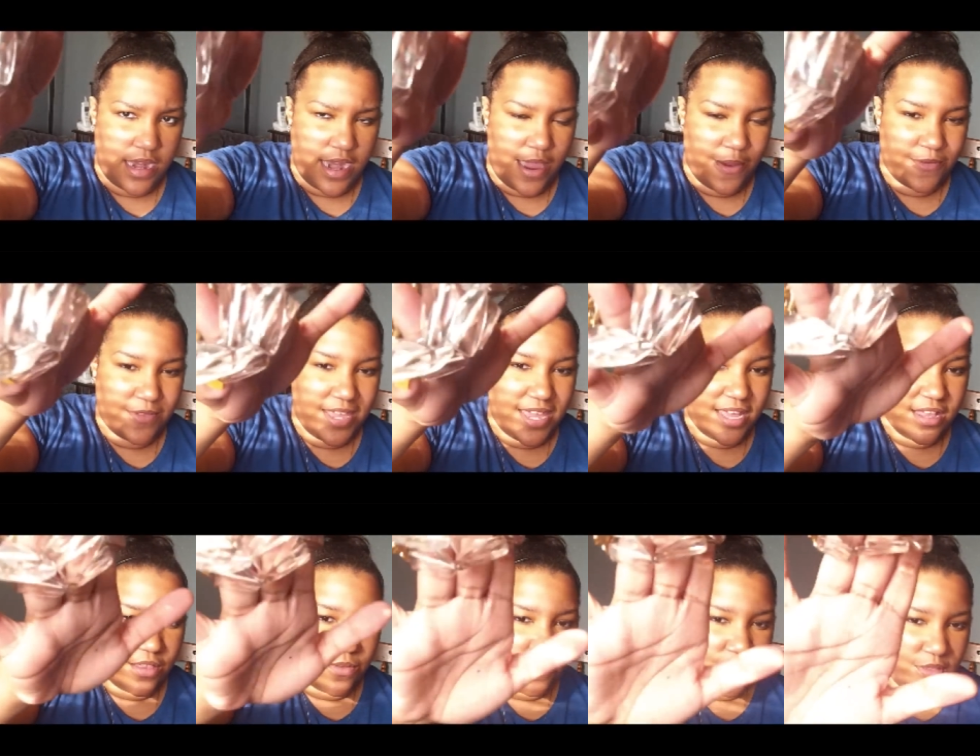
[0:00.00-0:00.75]
And I
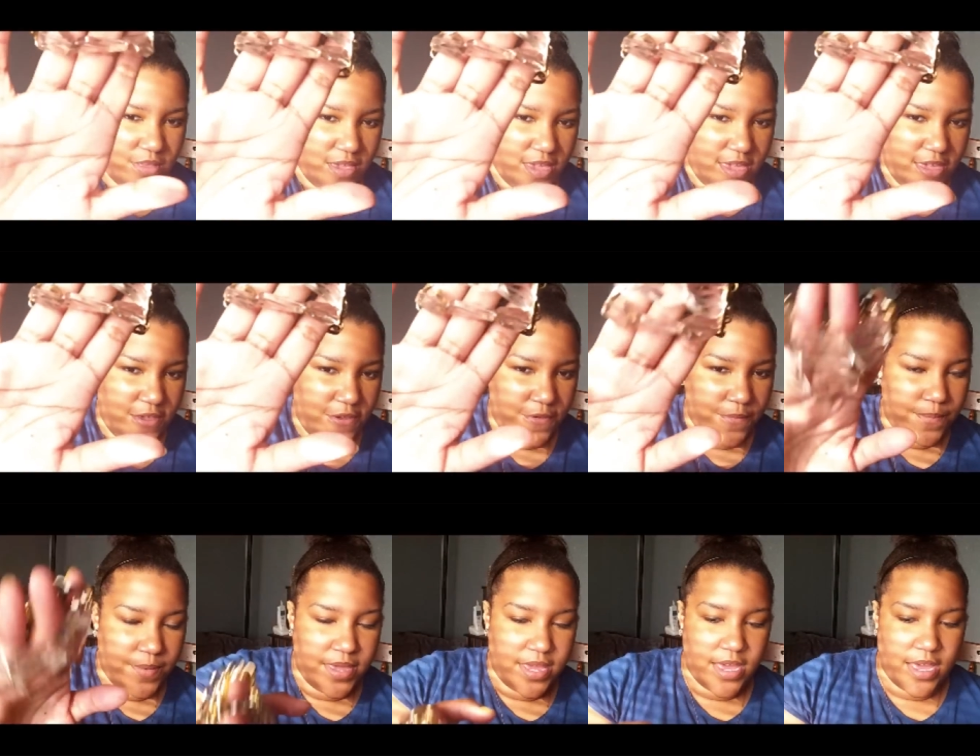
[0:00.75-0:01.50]
think it's really
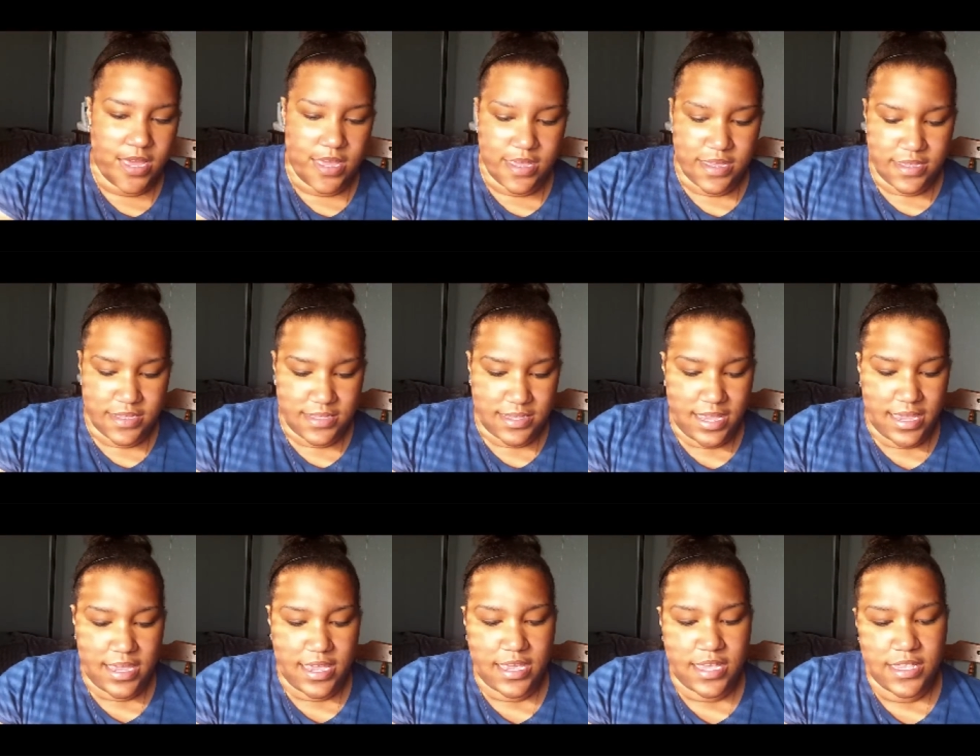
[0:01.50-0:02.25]
cute because
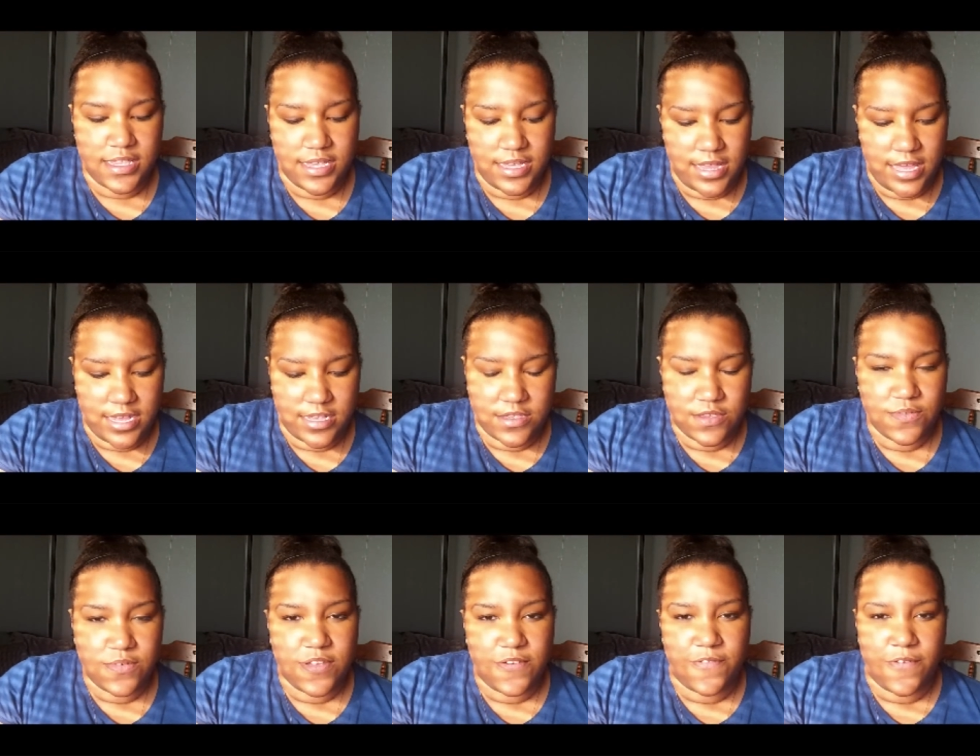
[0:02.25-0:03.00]
like it can look like
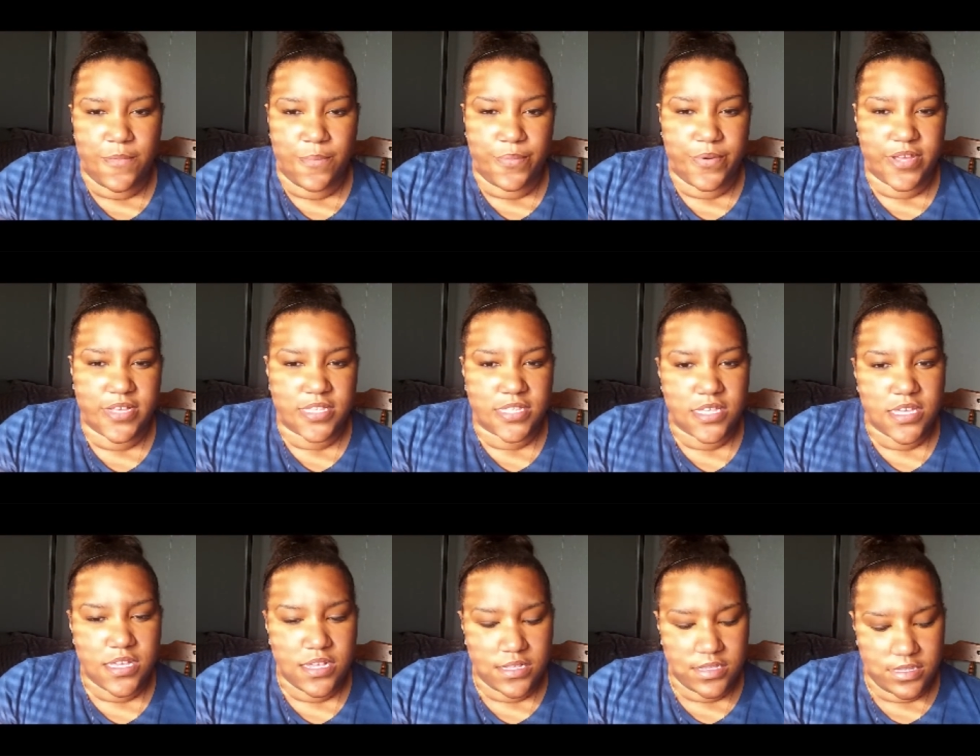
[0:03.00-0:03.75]
two different
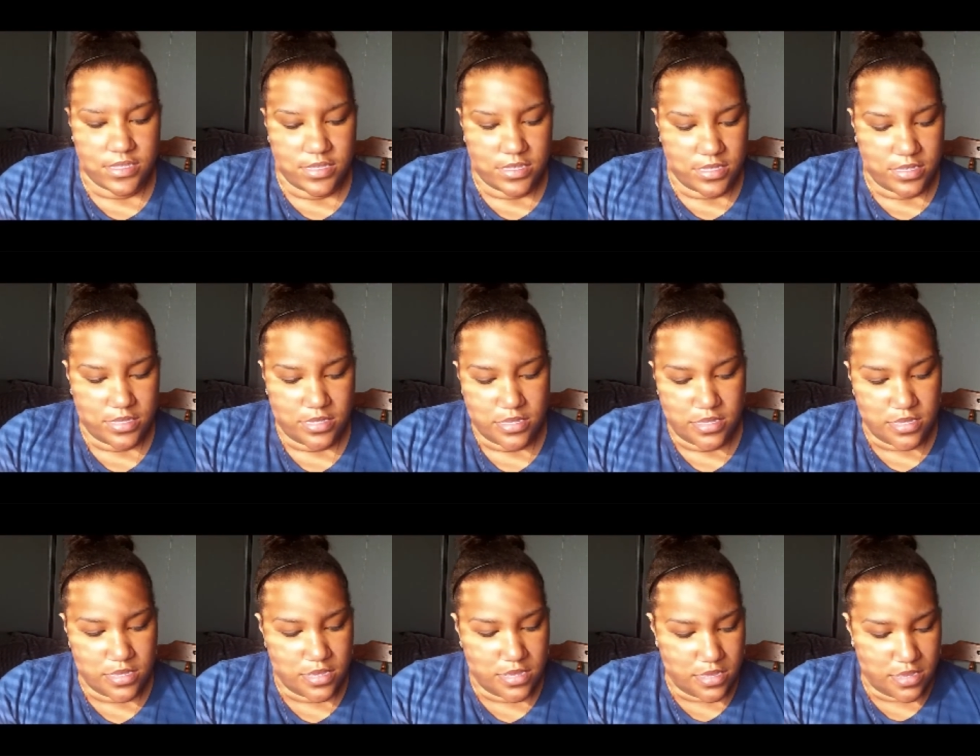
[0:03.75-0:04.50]
bracelets.
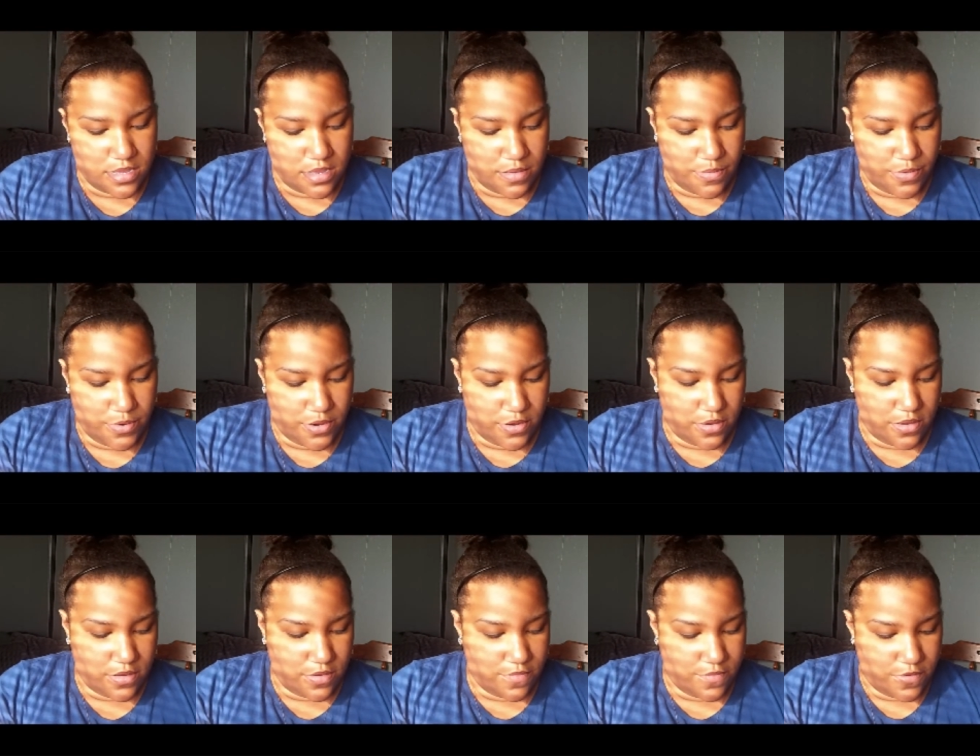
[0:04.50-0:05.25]
I'll put
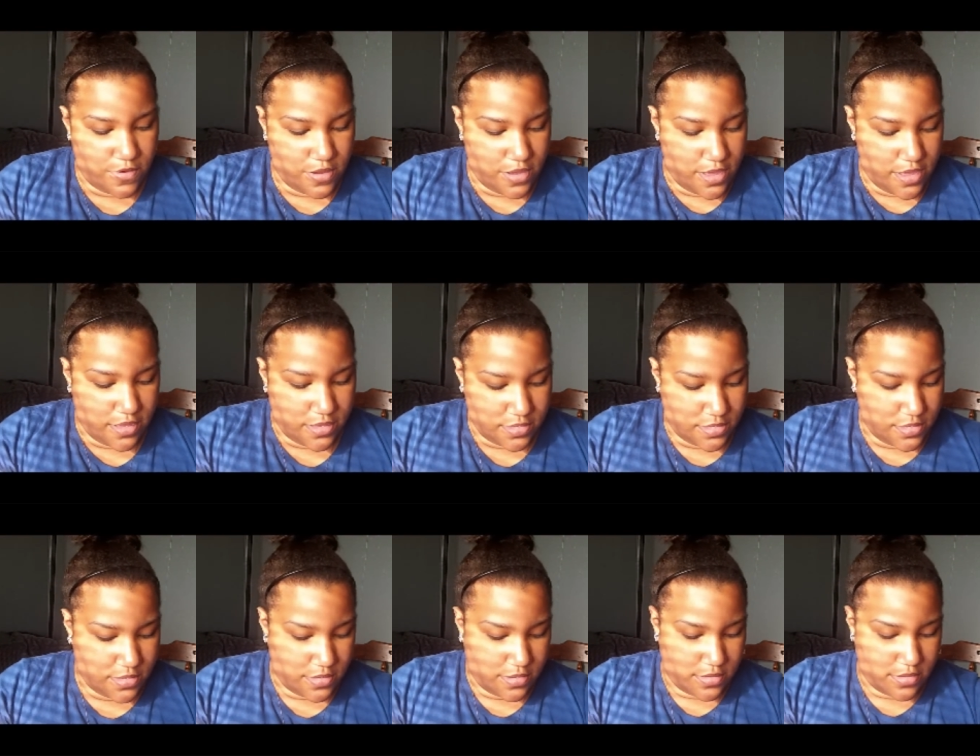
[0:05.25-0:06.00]
it on for you
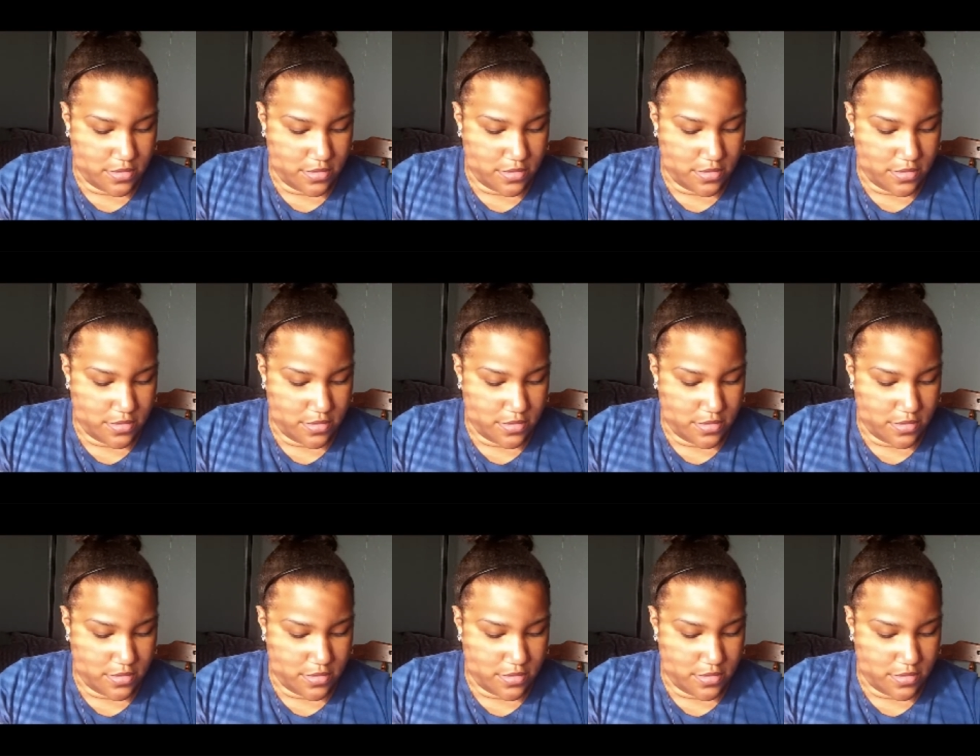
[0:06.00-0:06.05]
guys.